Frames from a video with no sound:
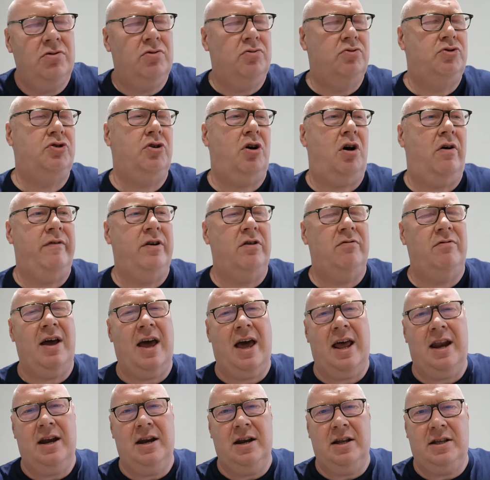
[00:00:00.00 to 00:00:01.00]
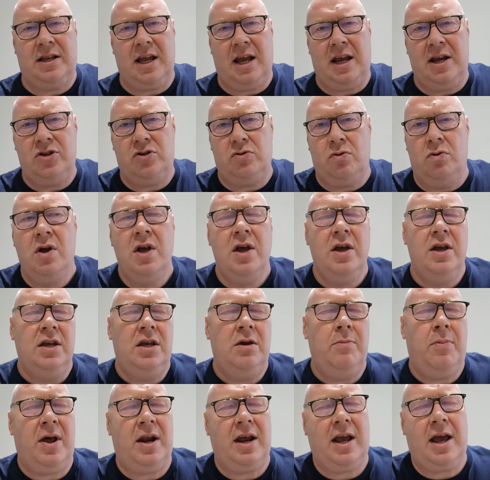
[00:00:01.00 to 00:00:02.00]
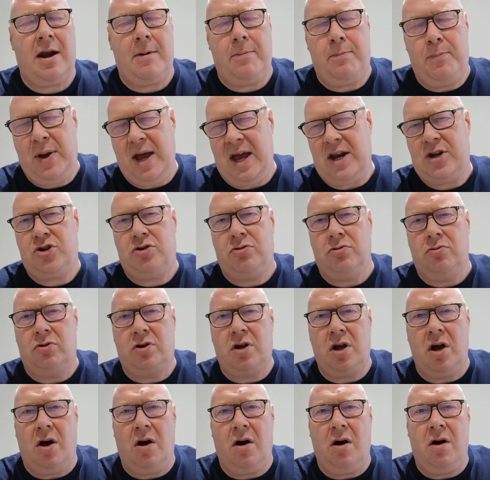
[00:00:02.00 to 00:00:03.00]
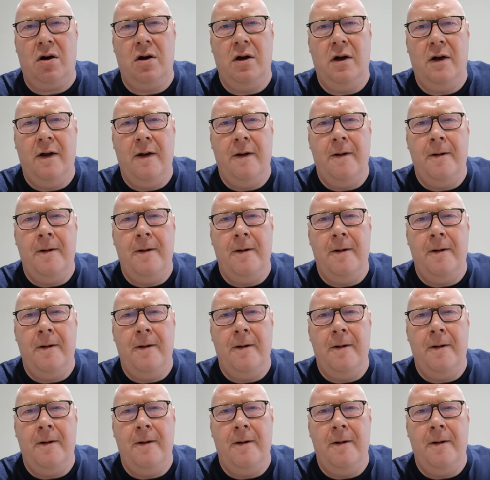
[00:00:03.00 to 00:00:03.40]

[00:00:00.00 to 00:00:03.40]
You're all driving around in a diesel. You better get a petrol car.